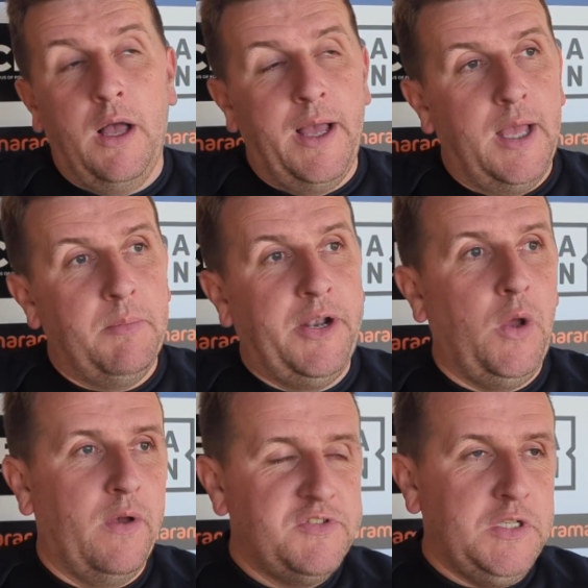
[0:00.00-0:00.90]
I
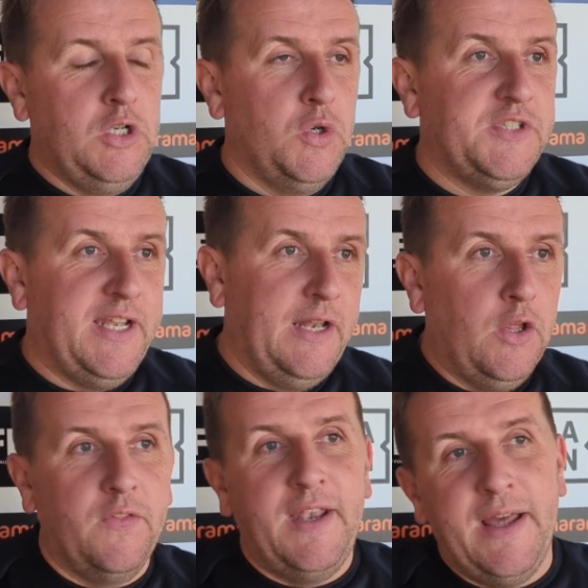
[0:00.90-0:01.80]
know obviously they
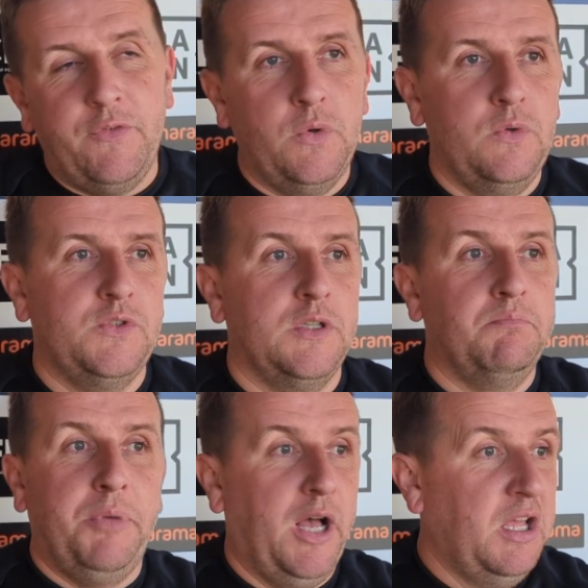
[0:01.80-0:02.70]
look at the levels,
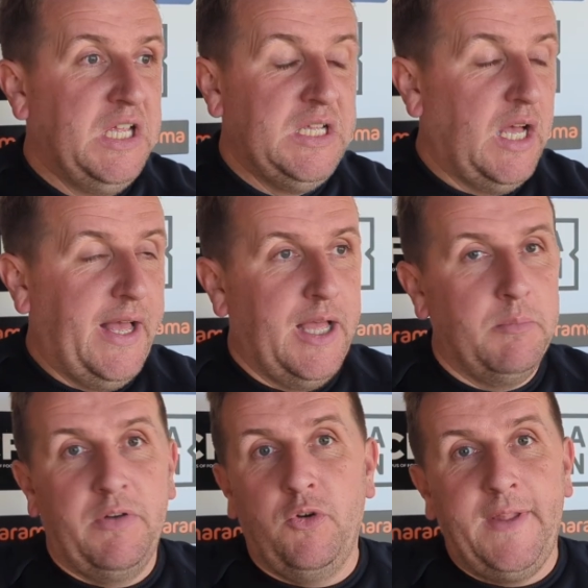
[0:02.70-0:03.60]
but I
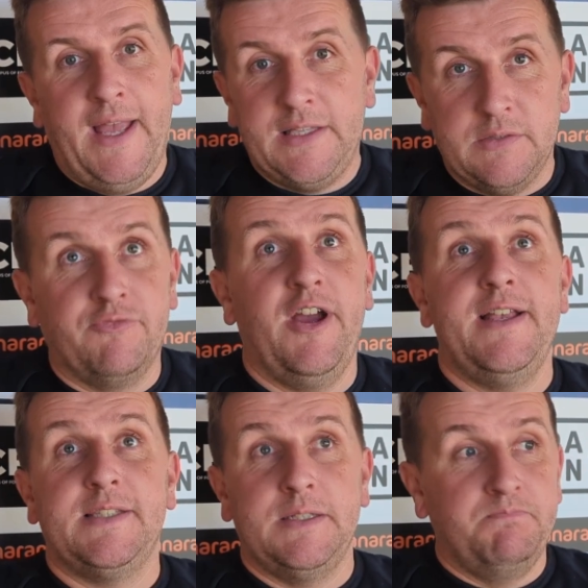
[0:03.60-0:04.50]
thought they had some
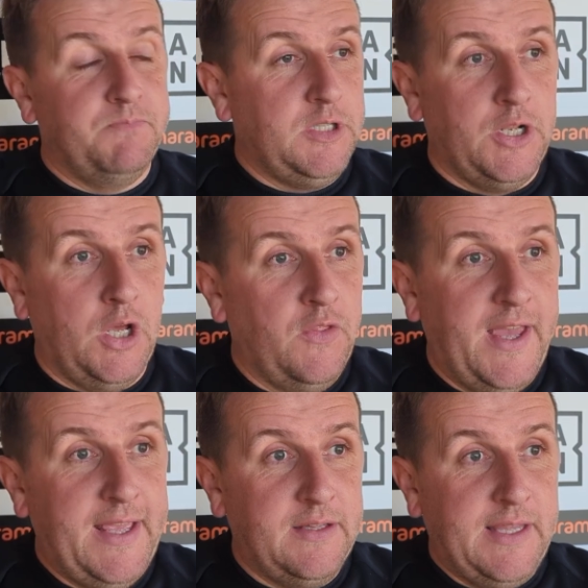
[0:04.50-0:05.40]
threats, and
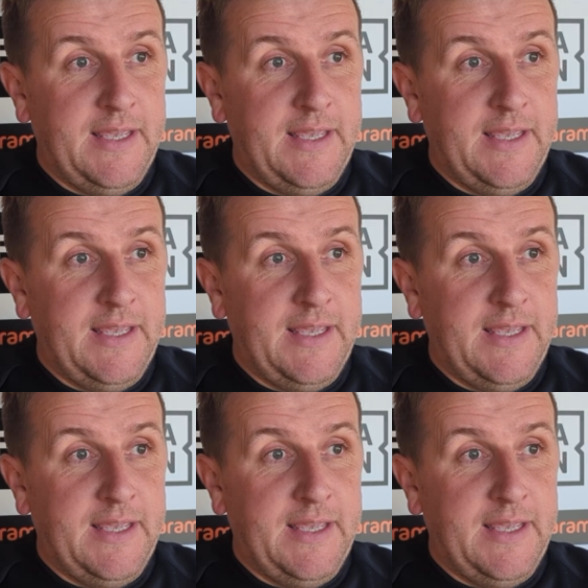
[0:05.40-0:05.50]
they